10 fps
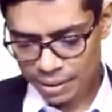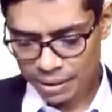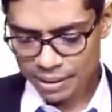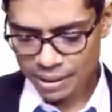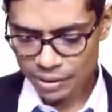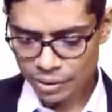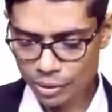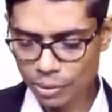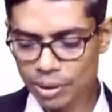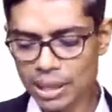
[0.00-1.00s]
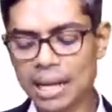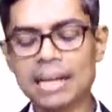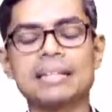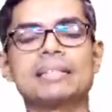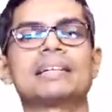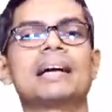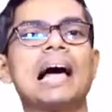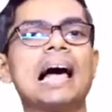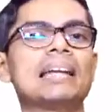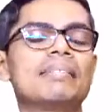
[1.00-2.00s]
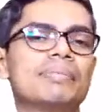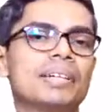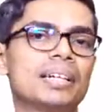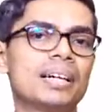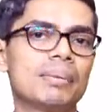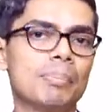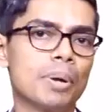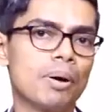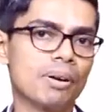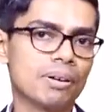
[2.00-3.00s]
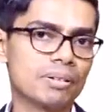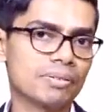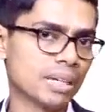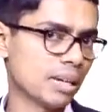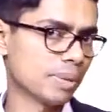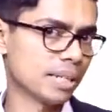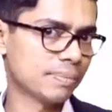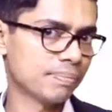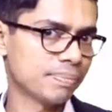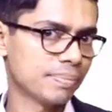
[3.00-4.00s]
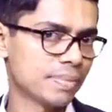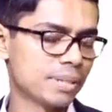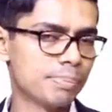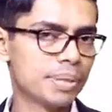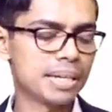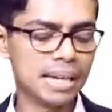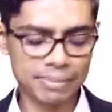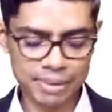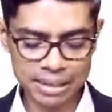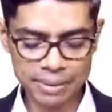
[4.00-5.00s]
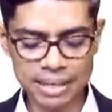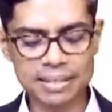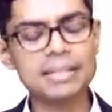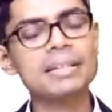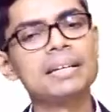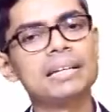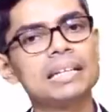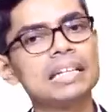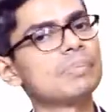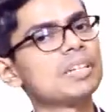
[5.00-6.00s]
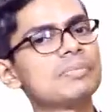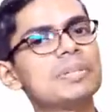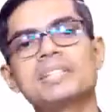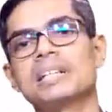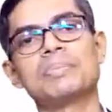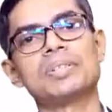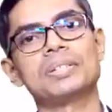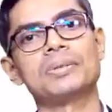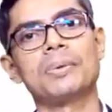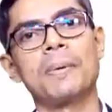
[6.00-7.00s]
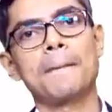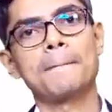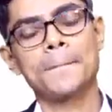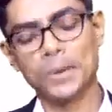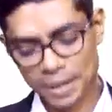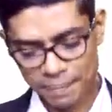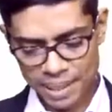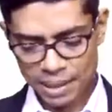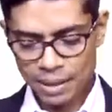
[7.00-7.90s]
This is known as alpha block phenomena. Simple can be given as an image based MCQ. Okay.